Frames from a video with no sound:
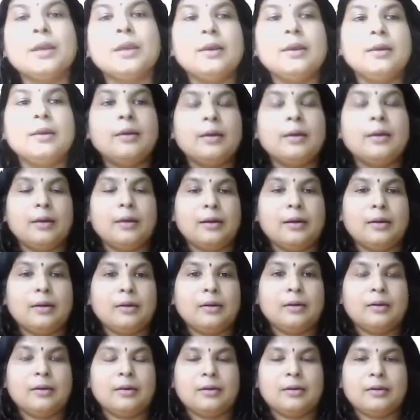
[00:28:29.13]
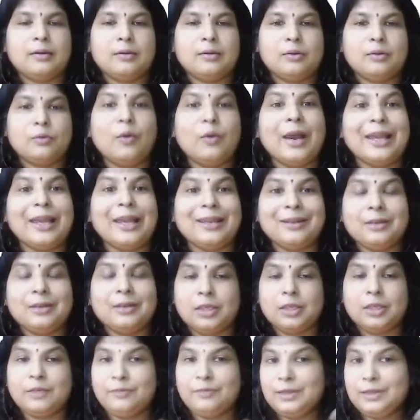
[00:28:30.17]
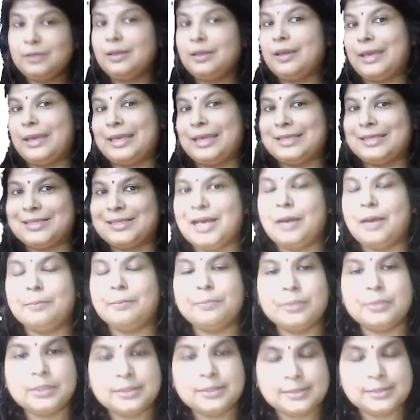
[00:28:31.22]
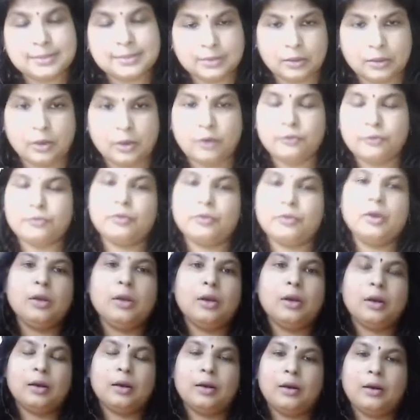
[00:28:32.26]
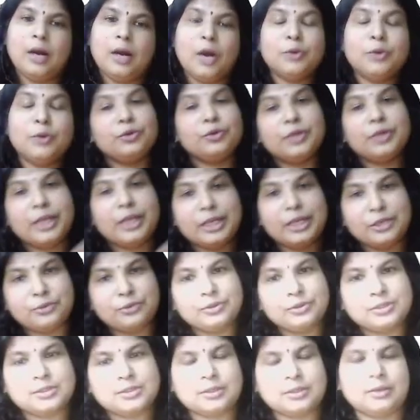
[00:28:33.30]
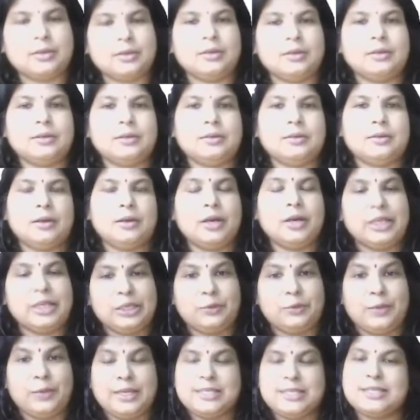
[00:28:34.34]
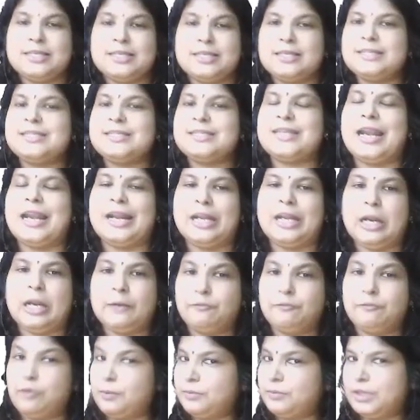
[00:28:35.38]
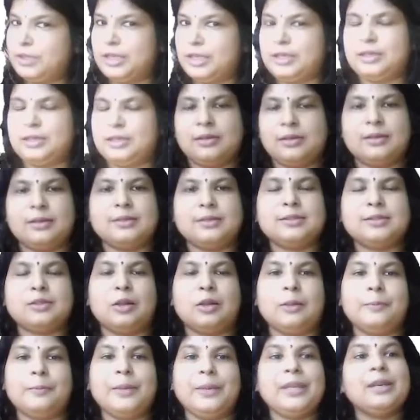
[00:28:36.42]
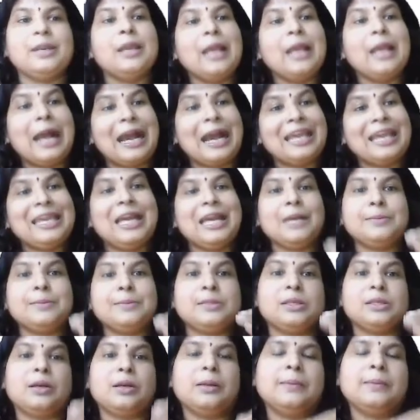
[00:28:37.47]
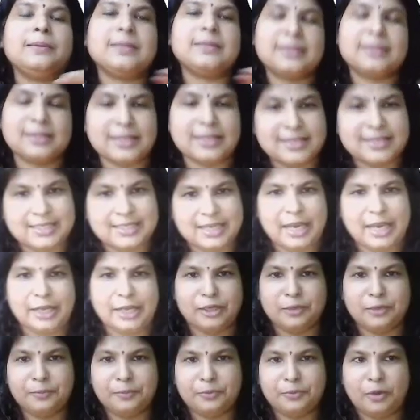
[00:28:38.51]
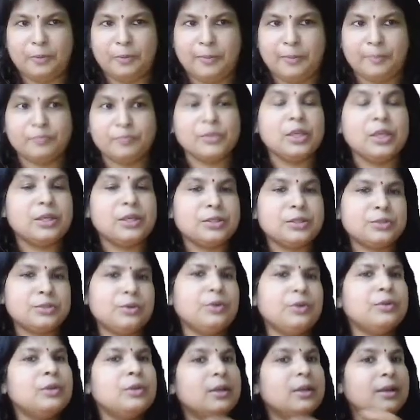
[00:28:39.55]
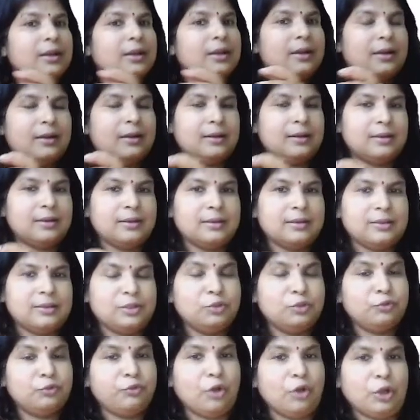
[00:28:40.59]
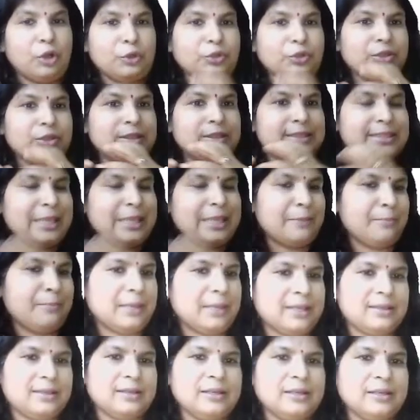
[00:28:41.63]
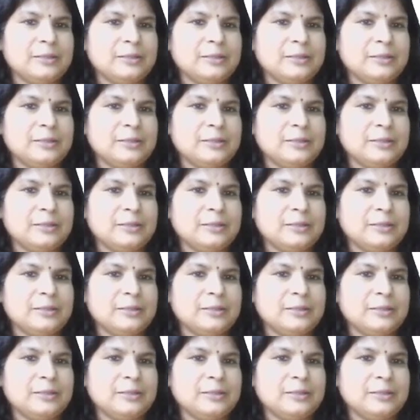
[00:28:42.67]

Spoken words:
while giving the examples of how to reduce a equation in the standard form, then solve it, I have solved such kind of problem. So you follow the same method